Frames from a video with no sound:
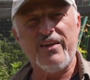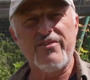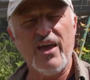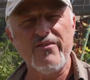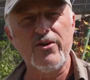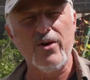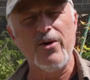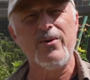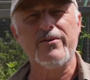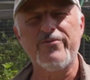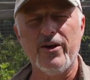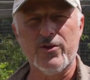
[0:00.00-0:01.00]
If you haven't grown
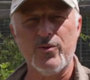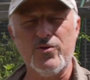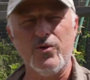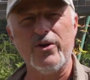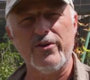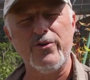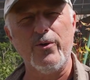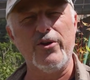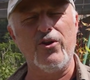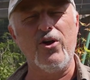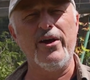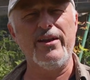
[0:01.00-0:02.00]
one, folks, we've still got a few
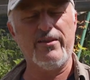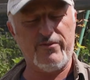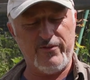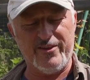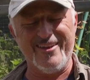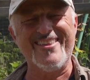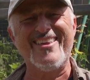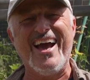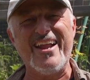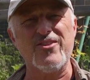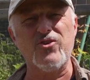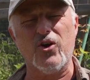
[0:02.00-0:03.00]
online. It's
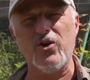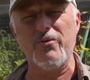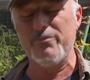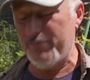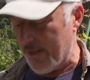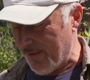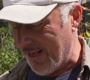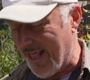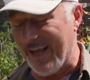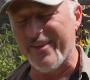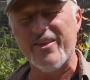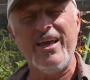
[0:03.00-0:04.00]
Vasili'sGarden.com. Big
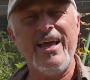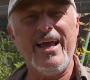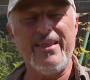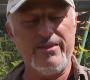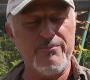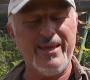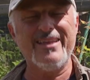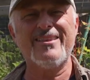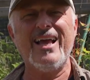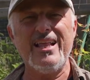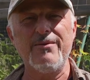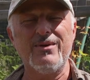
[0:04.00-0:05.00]
Malakas and the big
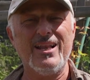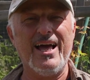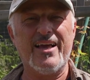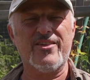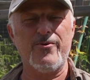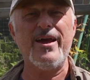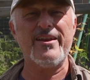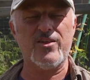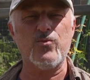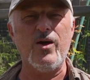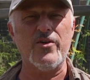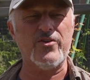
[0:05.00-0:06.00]
Italian Malakas are out
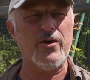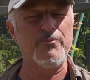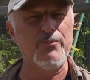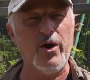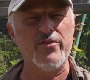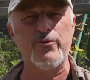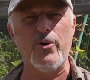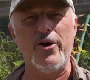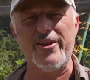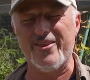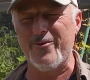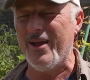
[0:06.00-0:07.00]
as well. So both
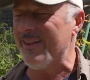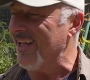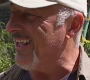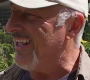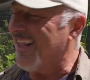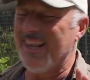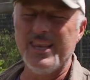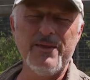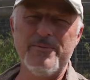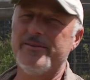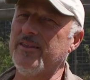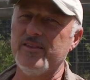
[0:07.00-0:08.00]
varieties are out.
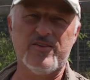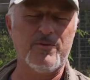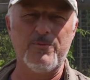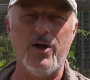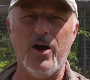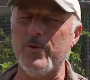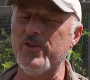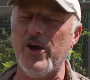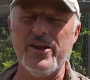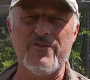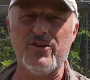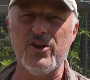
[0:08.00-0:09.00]
Limited supply. We
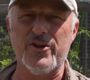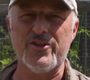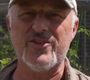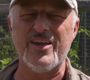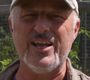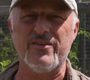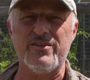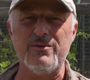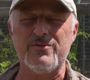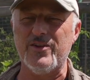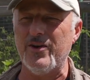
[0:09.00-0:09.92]
don't have a lot of seeds of them.